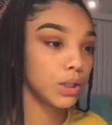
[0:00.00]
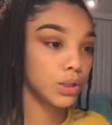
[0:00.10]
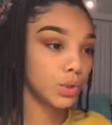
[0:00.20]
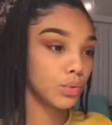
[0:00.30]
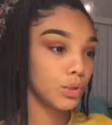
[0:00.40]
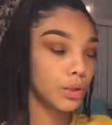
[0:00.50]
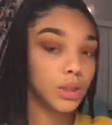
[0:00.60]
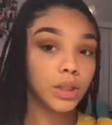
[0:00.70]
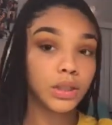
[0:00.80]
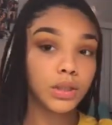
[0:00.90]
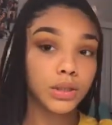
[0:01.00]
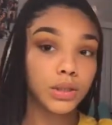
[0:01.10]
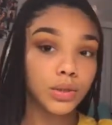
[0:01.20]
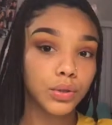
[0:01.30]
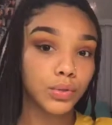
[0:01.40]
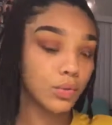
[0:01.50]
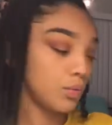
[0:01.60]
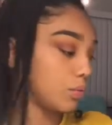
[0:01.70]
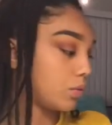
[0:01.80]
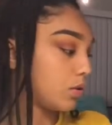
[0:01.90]
go
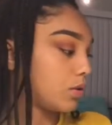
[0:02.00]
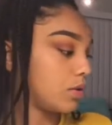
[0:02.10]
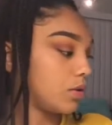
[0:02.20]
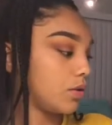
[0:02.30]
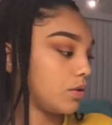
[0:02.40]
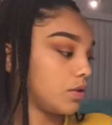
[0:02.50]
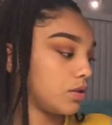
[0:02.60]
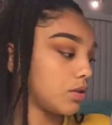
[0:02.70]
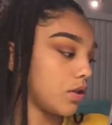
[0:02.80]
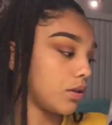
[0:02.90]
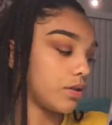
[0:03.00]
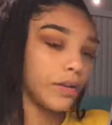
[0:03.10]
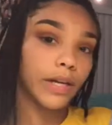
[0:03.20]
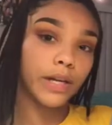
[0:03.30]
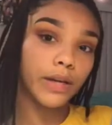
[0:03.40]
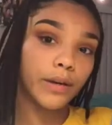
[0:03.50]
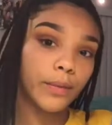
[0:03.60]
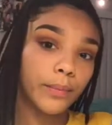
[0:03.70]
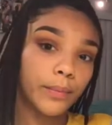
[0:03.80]
into this color right here.